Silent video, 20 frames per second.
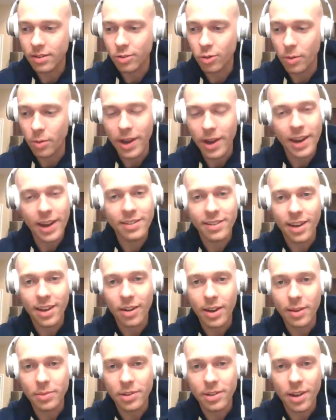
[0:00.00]
Tore my
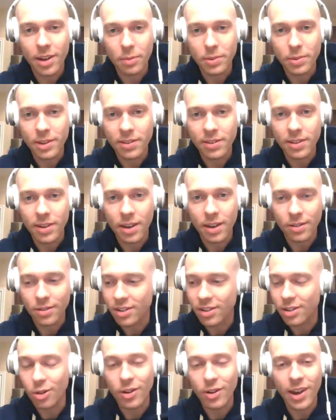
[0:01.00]
ACL, MCL, PCL,
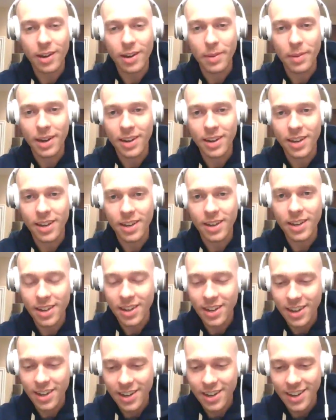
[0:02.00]
dislocated my knee.
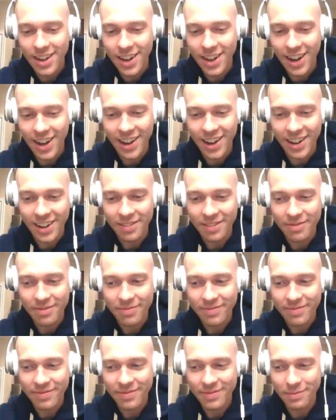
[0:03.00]

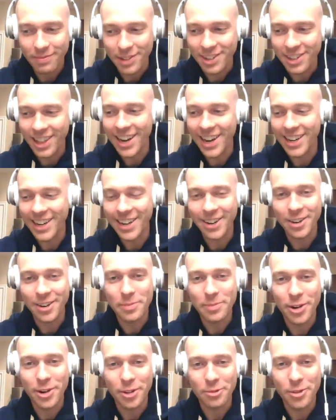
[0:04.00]
Just laying there in the
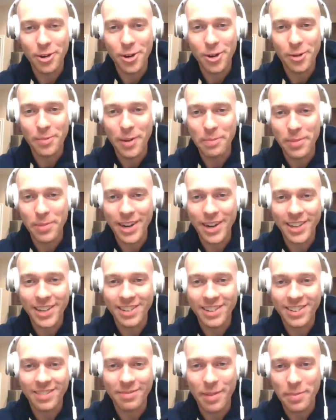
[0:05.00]
middle of the road. My
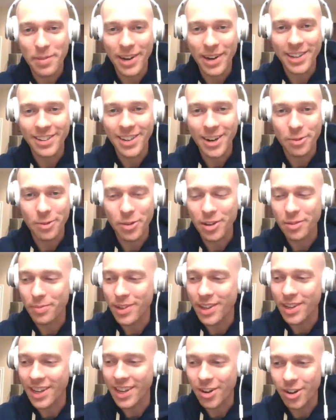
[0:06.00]
buddies there with
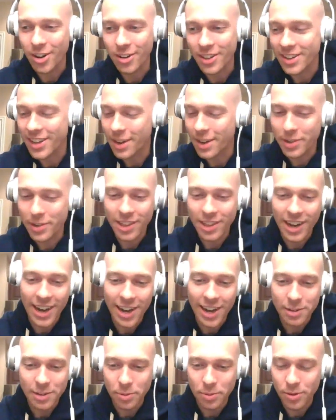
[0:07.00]
me. They take me to the
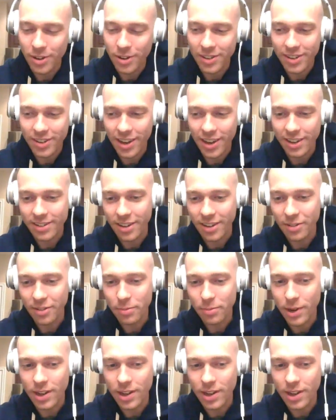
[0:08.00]
hospital, all this kind of stuff.